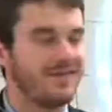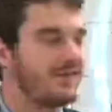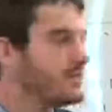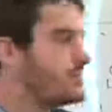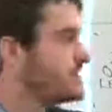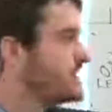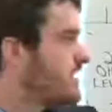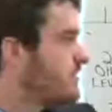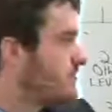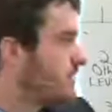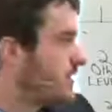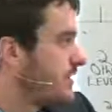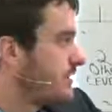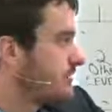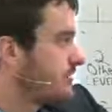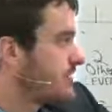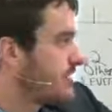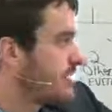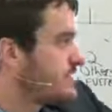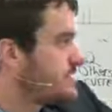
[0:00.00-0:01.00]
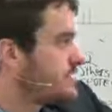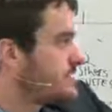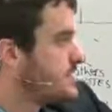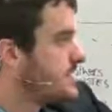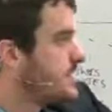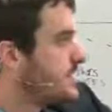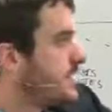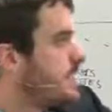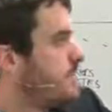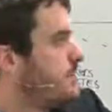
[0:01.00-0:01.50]
And there's several other things.
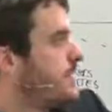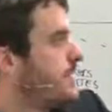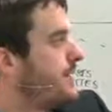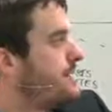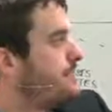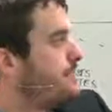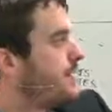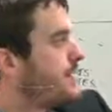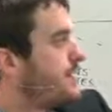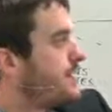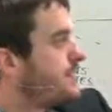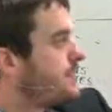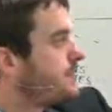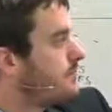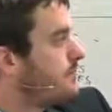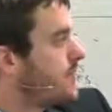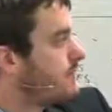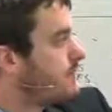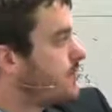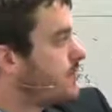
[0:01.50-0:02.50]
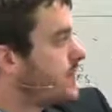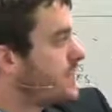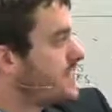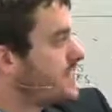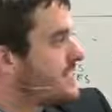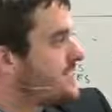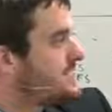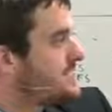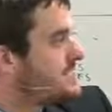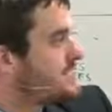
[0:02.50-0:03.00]
But my
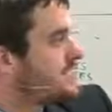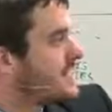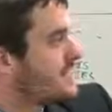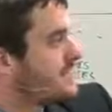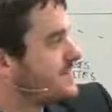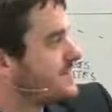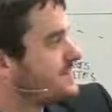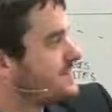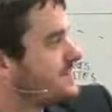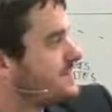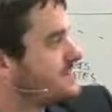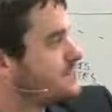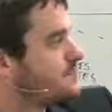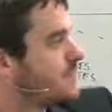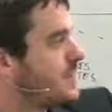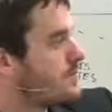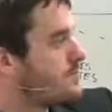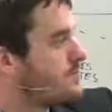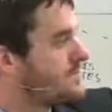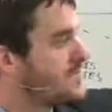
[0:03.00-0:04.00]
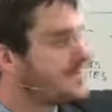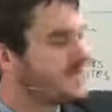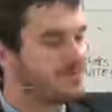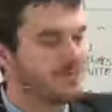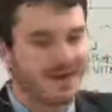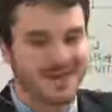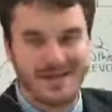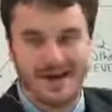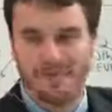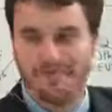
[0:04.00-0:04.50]
point is that this is represented
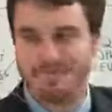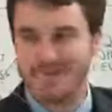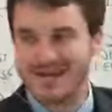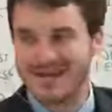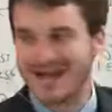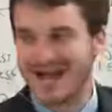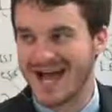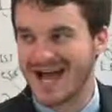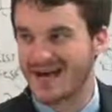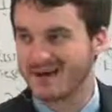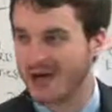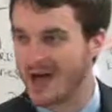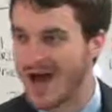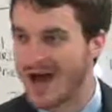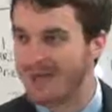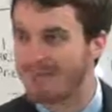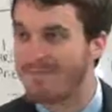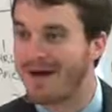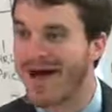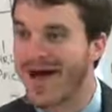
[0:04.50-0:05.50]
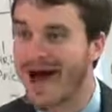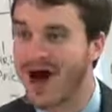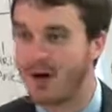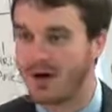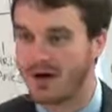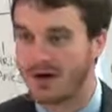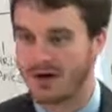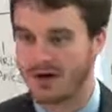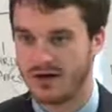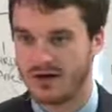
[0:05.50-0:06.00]
by that midnight cry
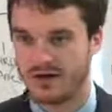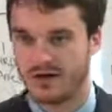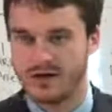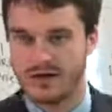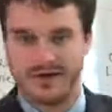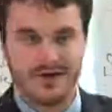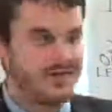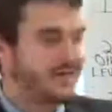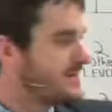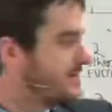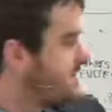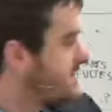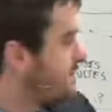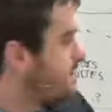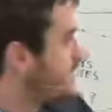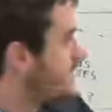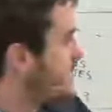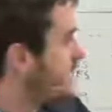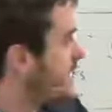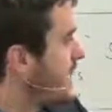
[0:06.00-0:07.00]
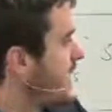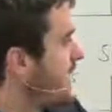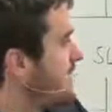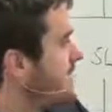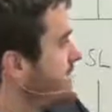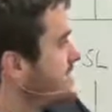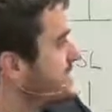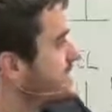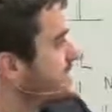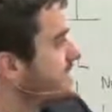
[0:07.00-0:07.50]
power. This is
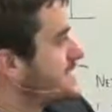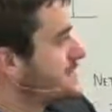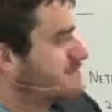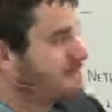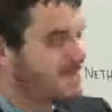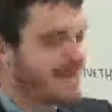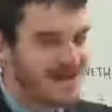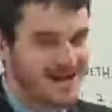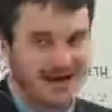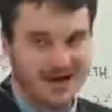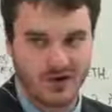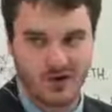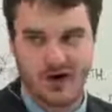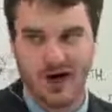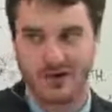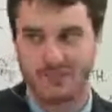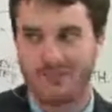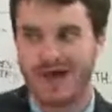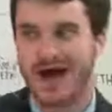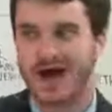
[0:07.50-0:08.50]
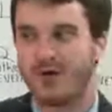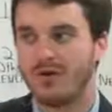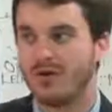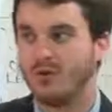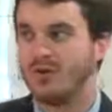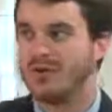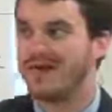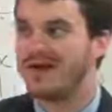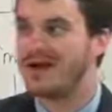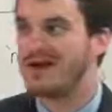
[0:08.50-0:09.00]
midnight. This is the midnight cry power
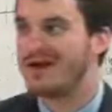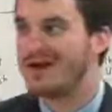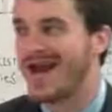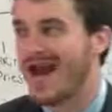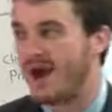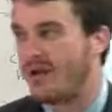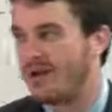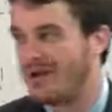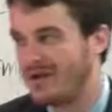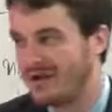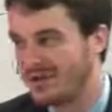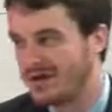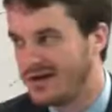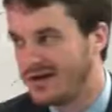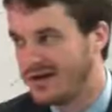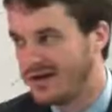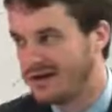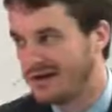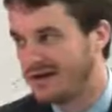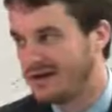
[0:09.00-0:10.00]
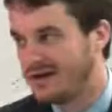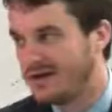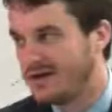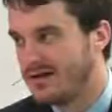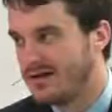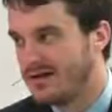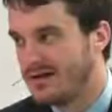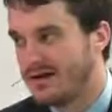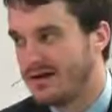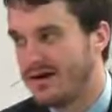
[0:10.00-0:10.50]
where they are now in unity.
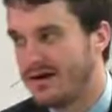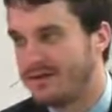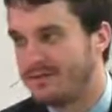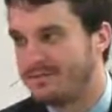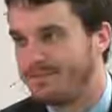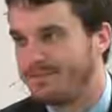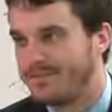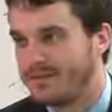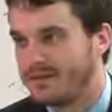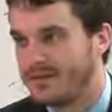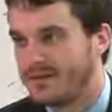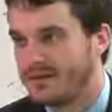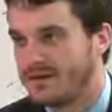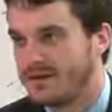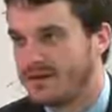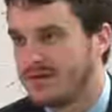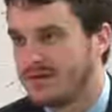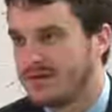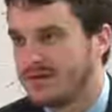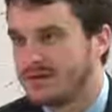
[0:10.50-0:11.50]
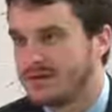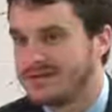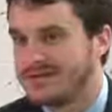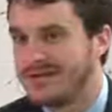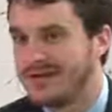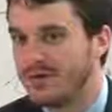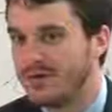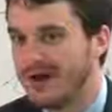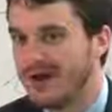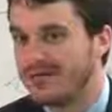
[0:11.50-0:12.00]
Does
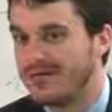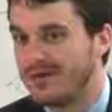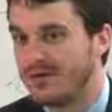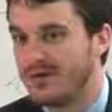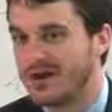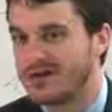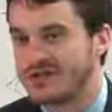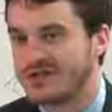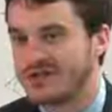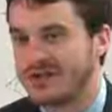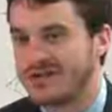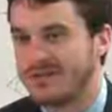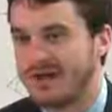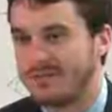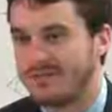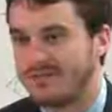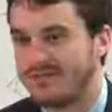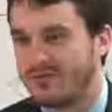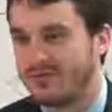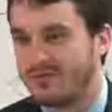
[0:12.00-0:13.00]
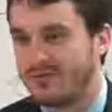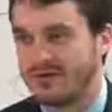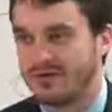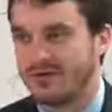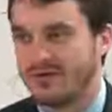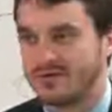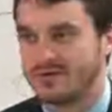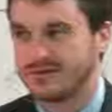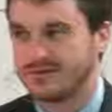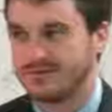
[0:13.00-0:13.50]
anyone have any questions on that before we
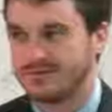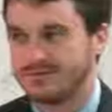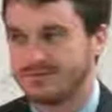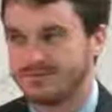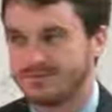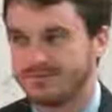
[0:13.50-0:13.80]
close?